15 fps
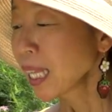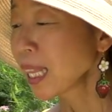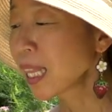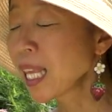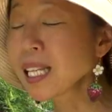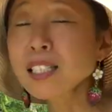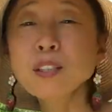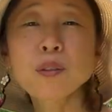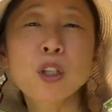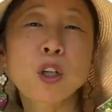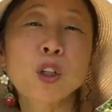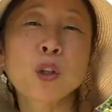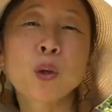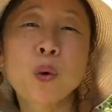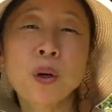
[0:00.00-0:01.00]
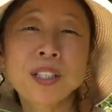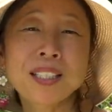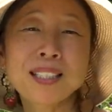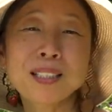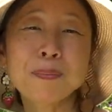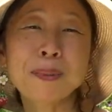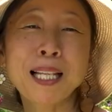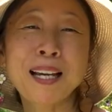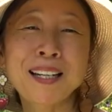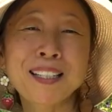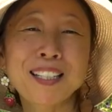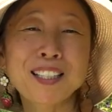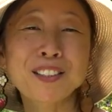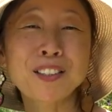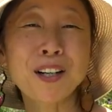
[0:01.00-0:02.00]
This gorgeous
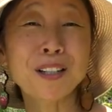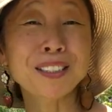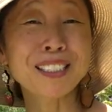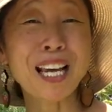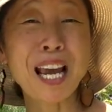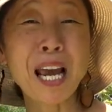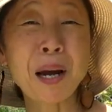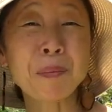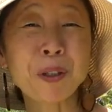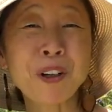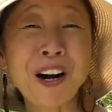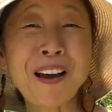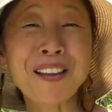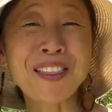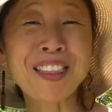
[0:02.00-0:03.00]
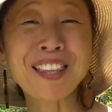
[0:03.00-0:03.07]
plant is called amaranth.